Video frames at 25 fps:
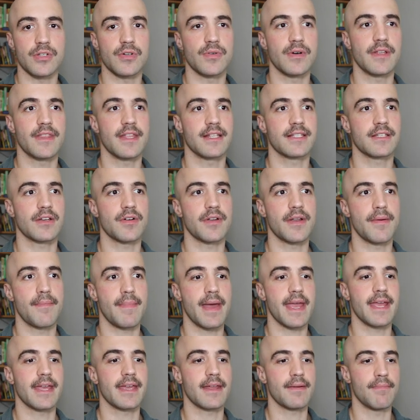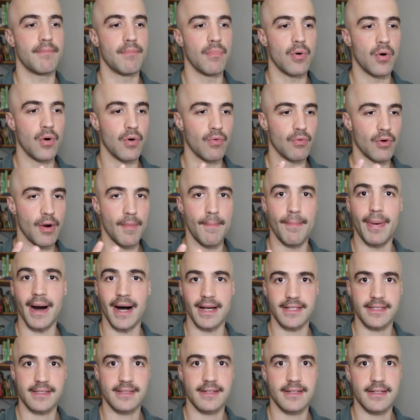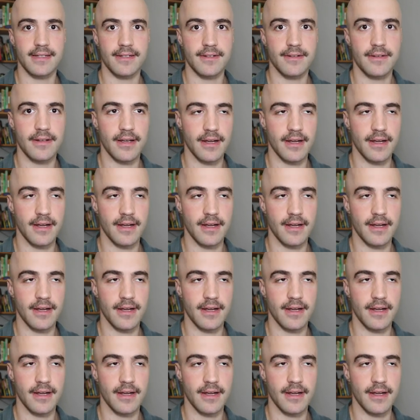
to it that's going to make it more robust.